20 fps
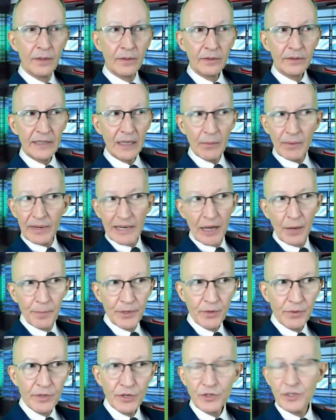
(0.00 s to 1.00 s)
That would help you
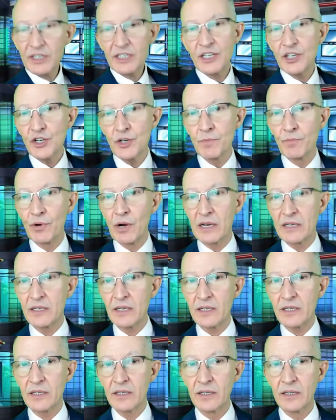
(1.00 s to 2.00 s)
in your decision
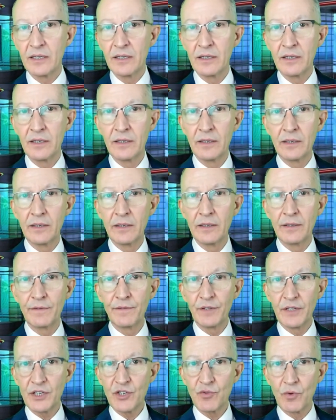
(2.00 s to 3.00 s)
process for
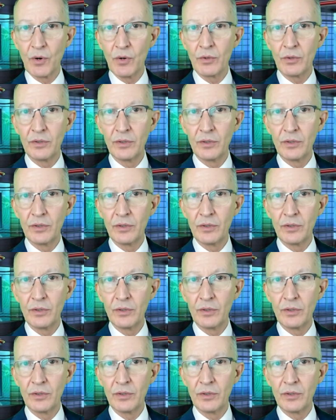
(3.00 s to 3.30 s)
this role.